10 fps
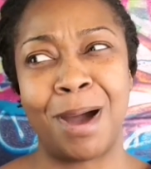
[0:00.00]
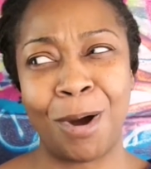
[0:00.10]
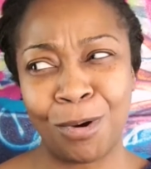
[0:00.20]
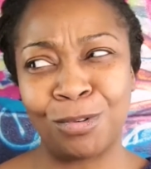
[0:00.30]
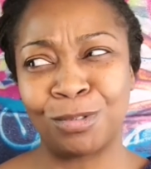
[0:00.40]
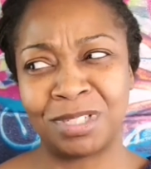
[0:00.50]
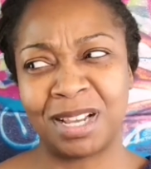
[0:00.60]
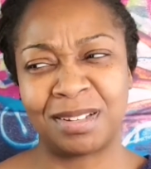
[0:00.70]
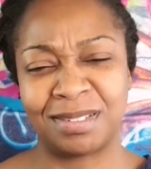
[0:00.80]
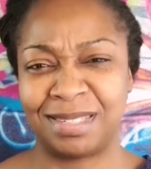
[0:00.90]
my old
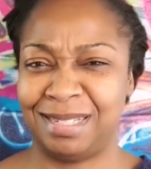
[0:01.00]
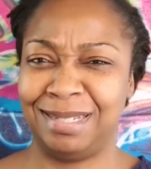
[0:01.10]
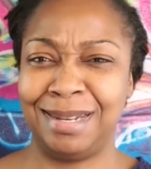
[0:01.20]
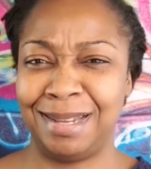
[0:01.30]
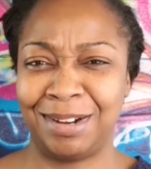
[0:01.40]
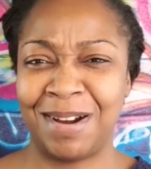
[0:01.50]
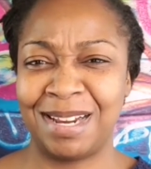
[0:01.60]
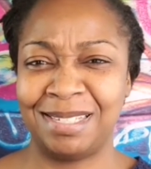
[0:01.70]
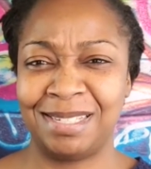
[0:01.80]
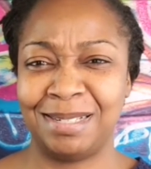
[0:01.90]
channels. Isn't that
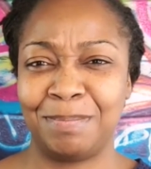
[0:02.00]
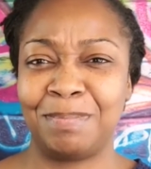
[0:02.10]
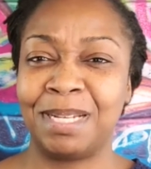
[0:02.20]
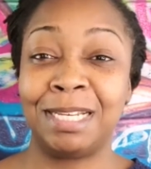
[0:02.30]
crazy?